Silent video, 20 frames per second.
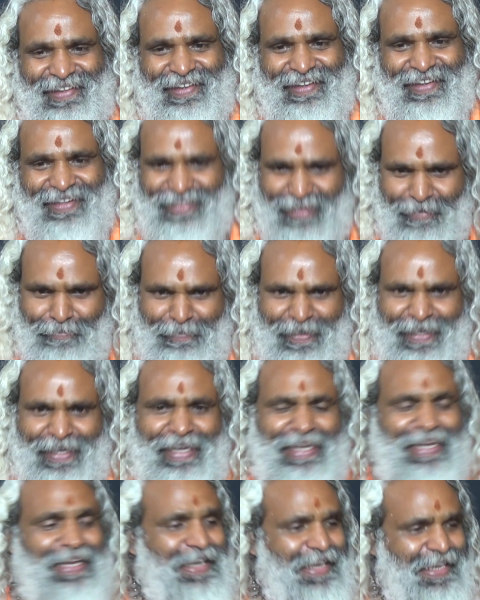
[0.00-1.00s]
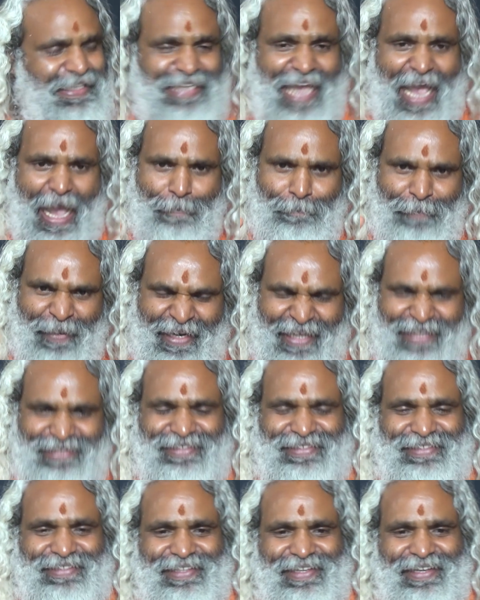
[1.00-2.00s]
The me is
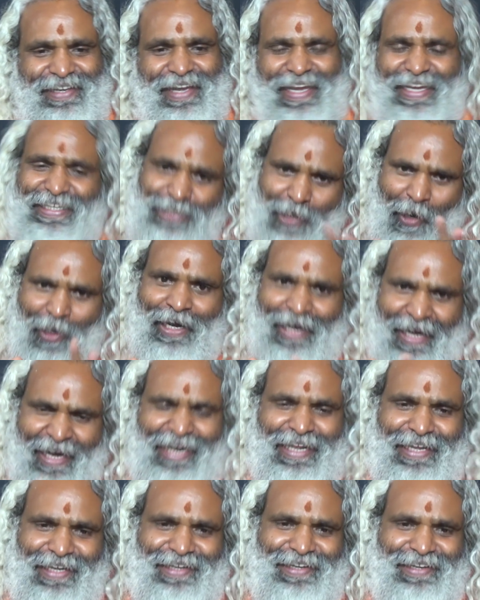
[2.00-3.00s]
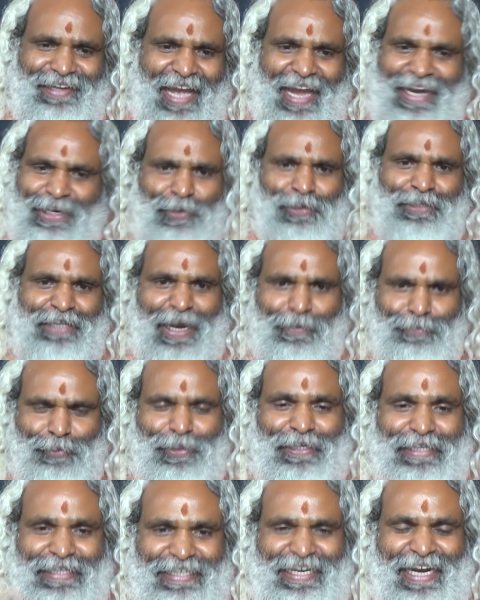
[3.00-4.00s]
happiness, is already. I don't have
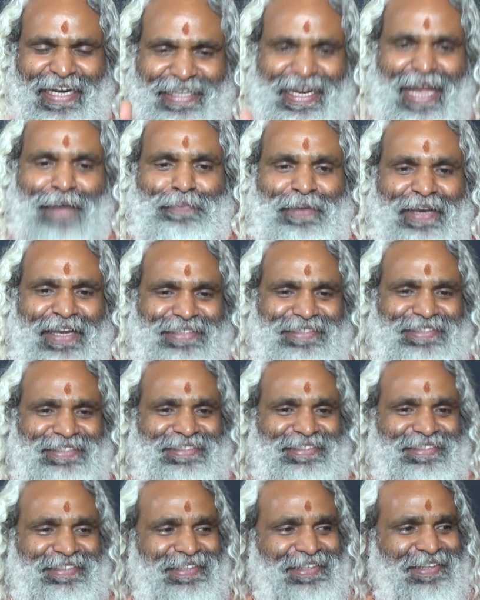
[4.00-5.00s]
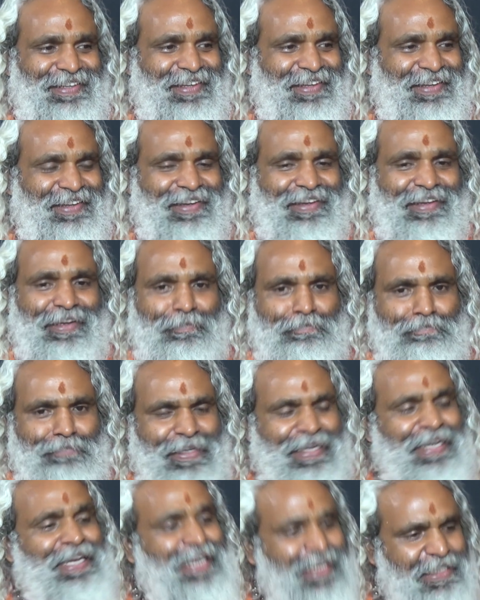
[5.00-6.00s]
to create happiness. Me
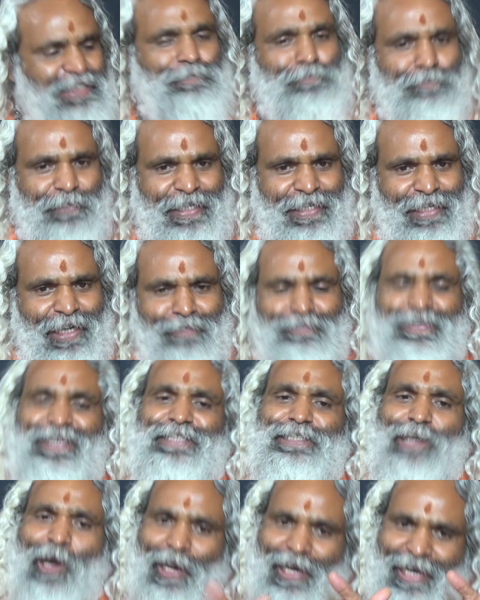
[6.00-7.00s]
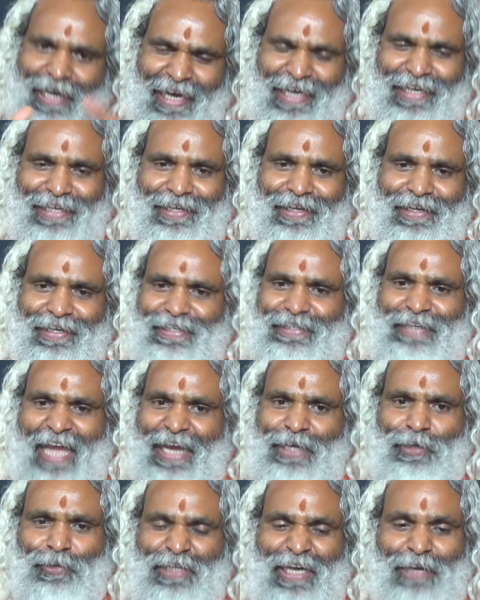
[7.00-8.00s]
is freedom, is already.
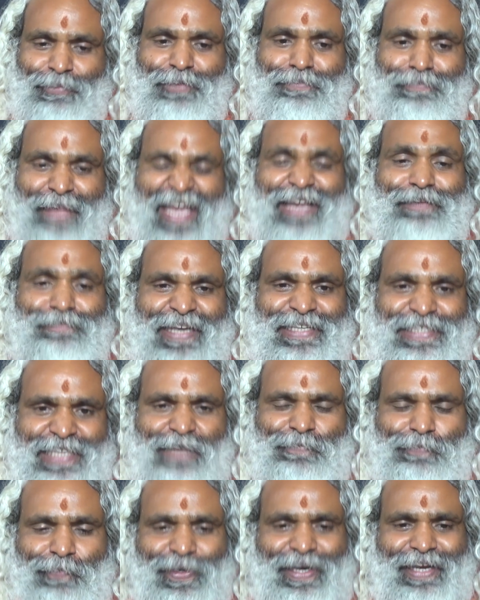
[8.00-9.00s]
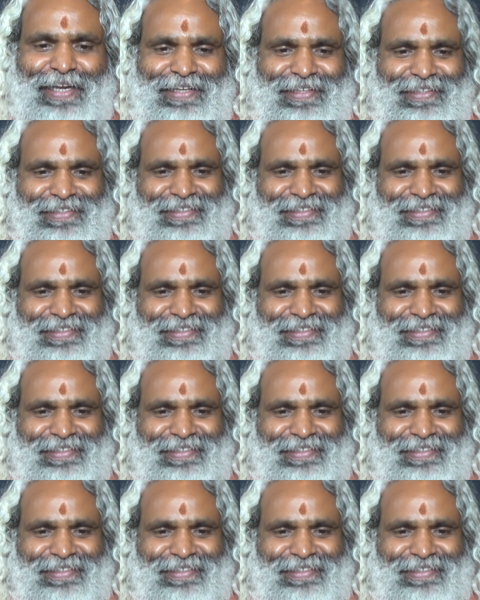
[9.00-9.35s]
I don't have to make myself free.